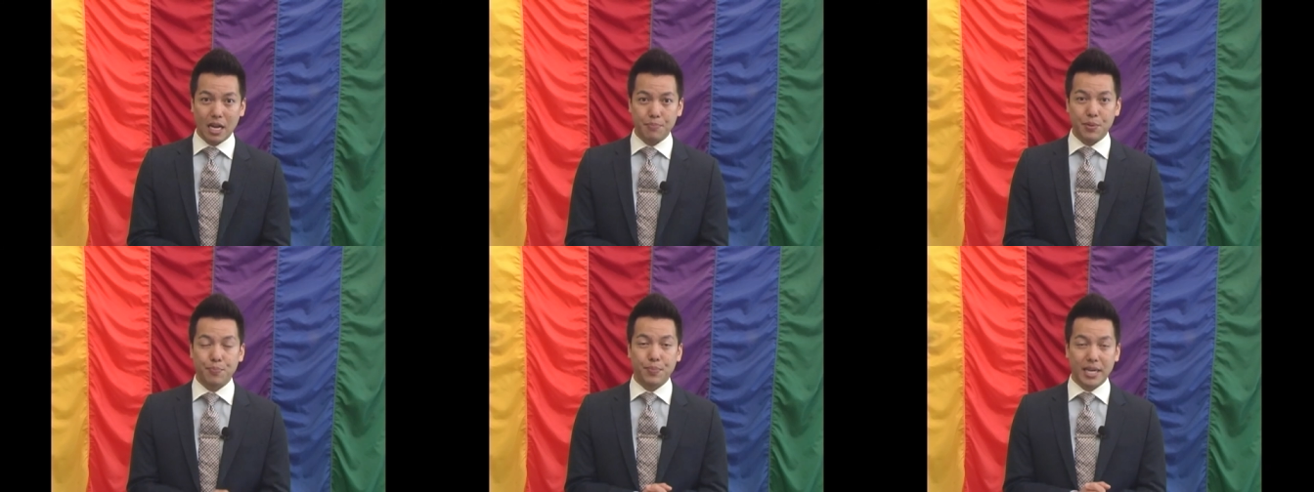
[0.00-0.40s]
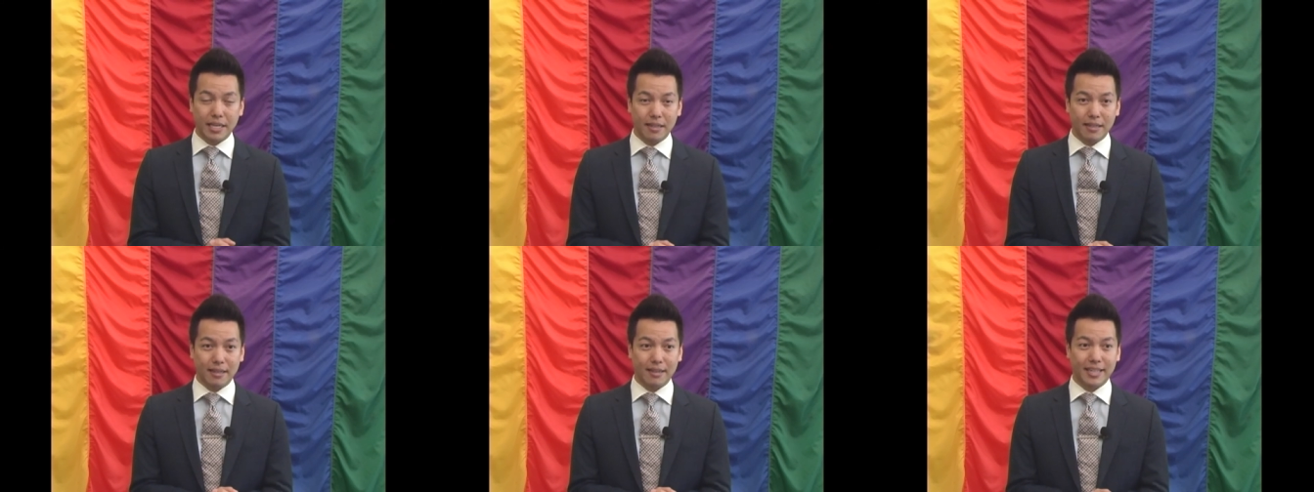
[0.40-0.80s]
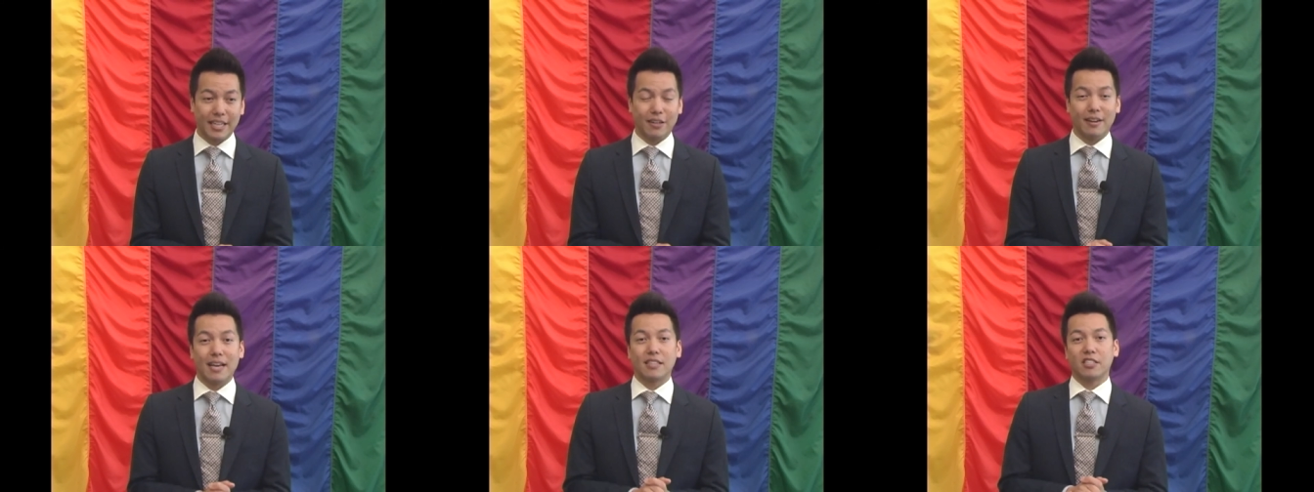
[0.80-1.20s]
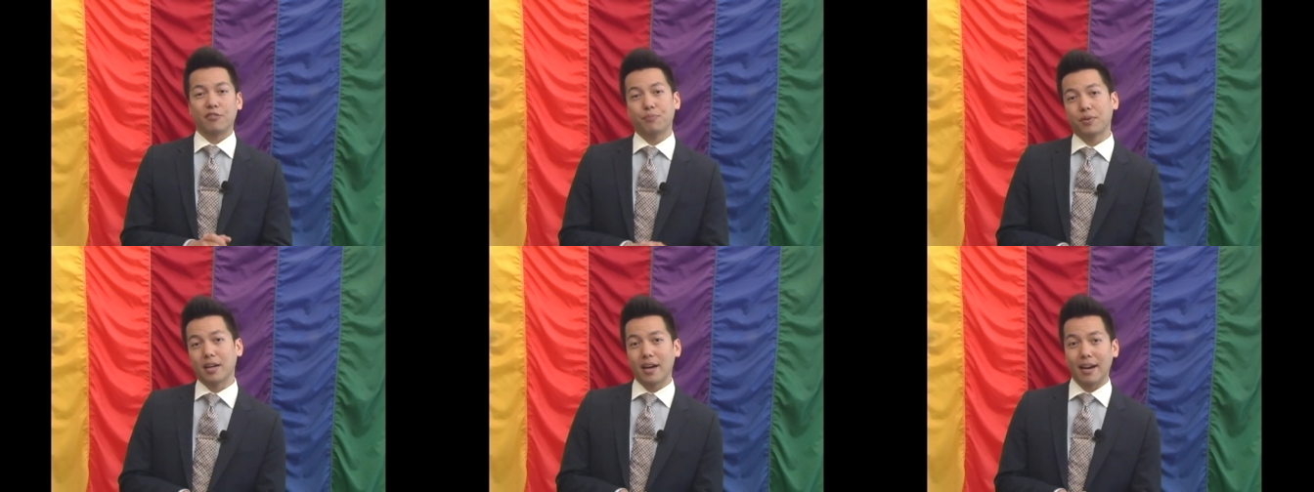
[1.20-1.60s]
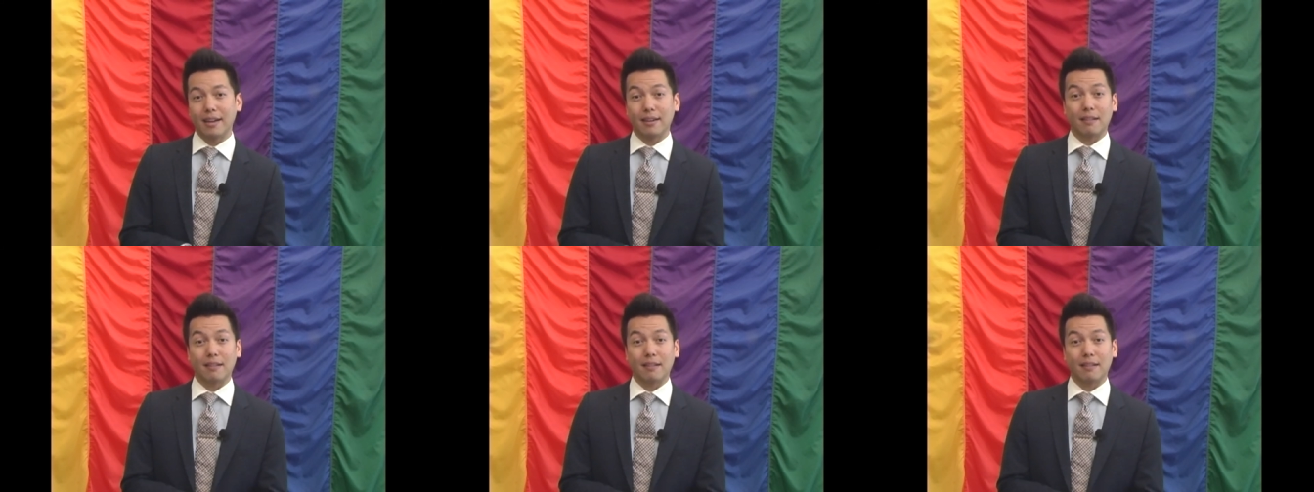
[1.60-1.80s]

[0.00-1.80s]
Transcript: I'm embedded here at SF Pride.